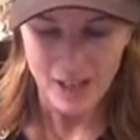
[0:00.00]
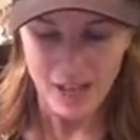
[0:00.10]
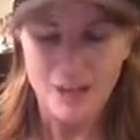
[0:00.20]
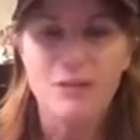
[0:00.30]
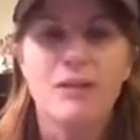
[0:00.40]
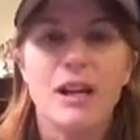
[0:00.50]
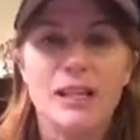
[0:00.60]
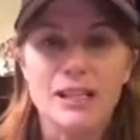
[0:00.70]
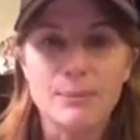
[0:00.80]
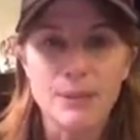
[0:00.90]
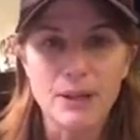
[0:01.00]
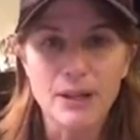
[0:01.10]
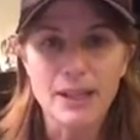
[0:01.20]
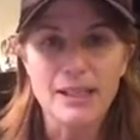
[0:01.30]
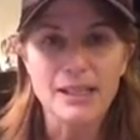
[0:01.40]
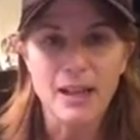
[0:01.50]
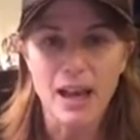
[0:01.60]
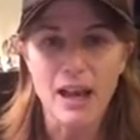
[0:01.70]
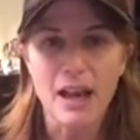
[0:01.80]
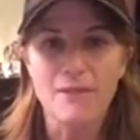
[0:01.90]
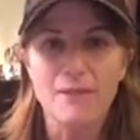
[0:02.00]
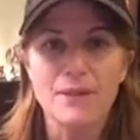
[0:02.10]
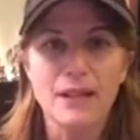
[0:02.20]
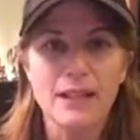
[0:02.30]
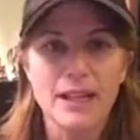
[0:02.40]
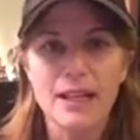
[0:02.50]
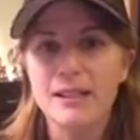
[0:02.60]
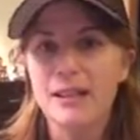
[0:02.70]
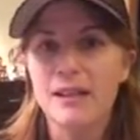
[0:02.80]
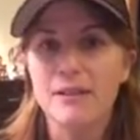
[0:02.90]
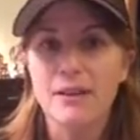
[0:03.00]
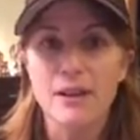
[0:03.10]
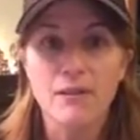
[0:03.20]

and you experience feelings of